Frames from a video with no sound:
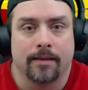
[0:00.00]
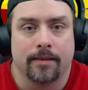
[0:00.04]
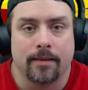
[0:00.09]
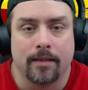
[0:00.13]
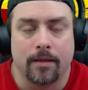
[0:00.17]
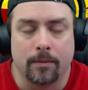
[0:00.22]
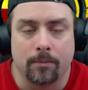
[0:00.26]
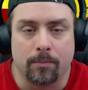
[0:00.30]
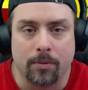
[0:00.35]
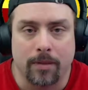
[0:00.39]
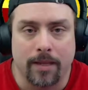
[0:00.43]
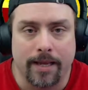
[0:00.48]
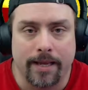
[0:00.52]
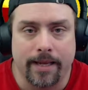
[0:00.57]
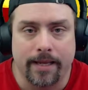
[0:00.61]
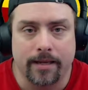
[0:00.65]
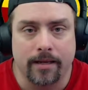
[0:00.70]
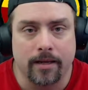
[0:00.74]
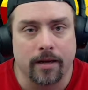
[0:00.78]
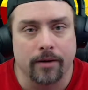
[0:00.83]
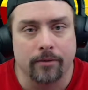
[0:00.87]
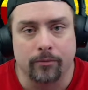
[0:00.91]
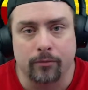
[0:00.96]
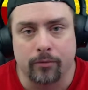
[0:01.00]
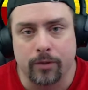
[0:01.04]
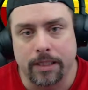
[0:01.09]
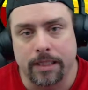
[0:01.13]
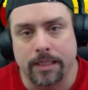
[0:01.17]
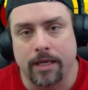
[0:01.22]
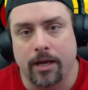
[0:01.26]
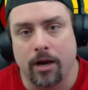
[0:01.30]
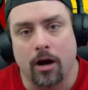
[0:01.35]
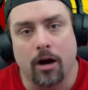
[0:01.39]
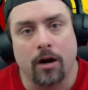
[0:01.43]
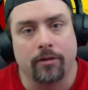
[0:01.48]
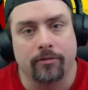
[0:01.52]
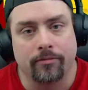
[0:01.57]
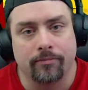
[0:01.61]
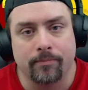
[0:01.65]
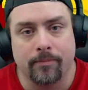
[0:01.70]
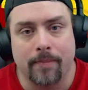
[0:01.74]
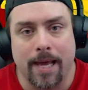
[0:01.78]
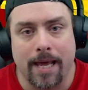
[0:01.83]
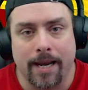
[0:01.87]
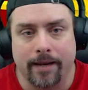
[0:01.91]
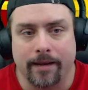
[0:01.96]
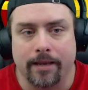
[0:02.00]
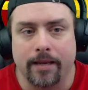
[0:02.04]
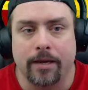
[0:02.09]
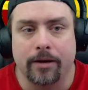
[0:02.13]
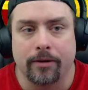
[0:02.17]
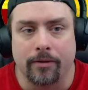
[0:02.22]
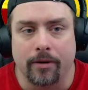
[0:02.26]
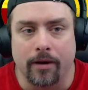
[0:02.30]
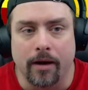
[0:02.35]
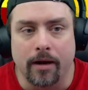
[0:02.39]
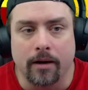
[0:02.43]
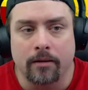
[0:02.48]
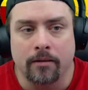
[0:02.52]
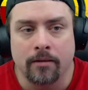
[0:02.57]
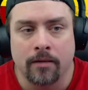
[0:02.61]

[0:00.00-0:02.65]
they're playing a really off meta hero.